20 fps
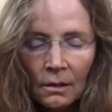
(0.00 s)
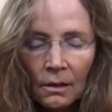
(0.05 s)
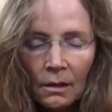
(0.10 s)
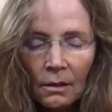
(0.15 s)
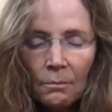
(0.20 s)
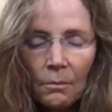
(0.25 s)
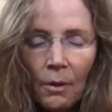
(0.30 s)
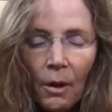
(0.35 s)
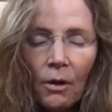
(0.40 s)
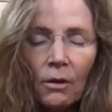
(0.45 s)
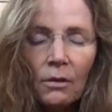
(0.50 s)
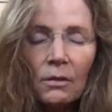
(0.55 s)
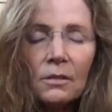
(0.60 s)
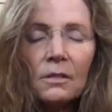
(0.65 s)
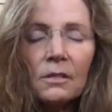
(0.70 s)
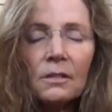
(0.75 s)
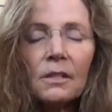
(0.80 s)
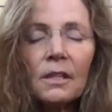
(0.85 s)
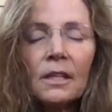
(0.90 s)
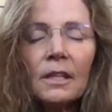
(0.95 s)
a
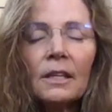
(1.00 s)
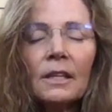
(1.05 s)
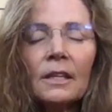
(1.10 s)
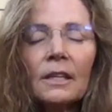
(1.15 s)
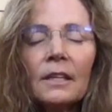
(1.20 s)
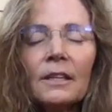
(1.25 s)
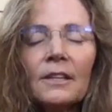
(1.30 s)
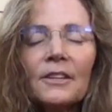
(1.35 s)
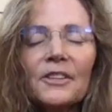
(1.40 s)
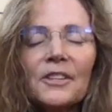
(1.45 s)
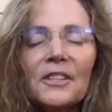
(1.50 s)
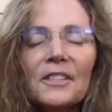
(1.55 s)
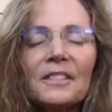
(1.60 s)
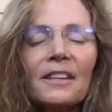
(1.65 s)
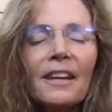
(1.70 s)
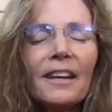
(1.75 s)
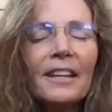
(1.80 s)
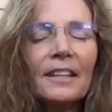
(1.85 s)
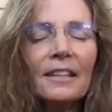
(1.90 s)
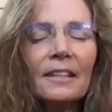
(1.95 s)
pulsing or a
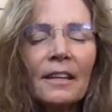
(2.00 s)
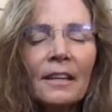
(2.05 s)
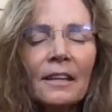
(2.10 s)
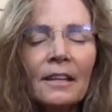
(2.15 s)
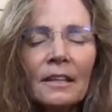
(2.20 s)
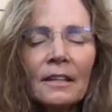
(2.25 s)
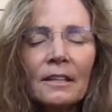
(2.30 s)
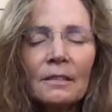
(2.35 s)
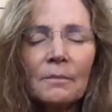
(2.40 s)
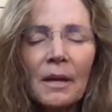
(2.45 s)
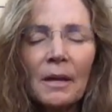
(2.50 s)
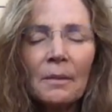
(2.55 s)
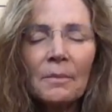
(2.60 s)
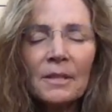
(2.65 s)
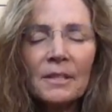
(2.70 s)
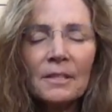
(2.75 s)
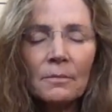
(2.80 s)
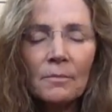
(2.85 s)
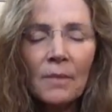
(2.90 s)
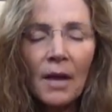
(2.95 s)
tightening,
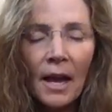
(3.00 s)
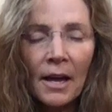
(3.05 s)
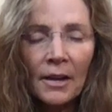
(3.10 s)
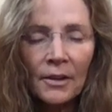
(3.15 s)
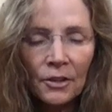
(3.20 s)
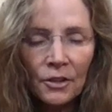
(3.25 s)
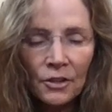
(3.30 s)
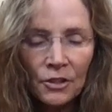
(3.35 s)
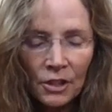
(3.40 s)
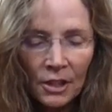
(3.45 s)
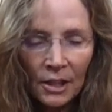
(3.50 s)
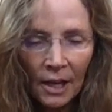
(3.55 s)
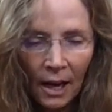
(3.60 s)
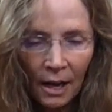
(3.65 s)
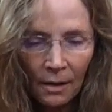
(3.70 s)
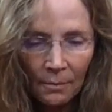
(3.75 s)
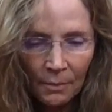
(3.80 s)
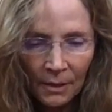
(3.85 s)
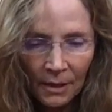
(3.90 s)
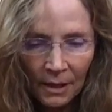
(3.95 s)
maybe some energy
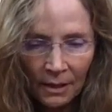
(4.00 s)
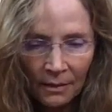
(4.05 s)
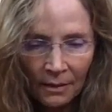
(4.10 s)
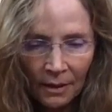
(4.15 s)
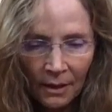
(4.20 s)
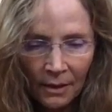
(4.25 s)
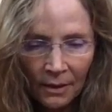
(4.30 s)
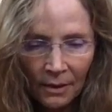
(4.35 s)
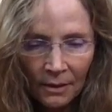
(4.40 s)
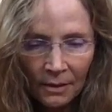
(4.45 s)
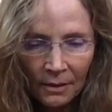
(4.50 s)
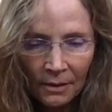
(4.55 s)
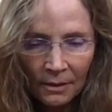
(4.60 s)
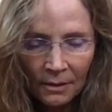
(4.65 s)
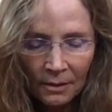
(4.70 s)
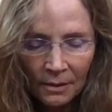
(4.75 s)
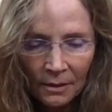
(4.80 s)
happening there,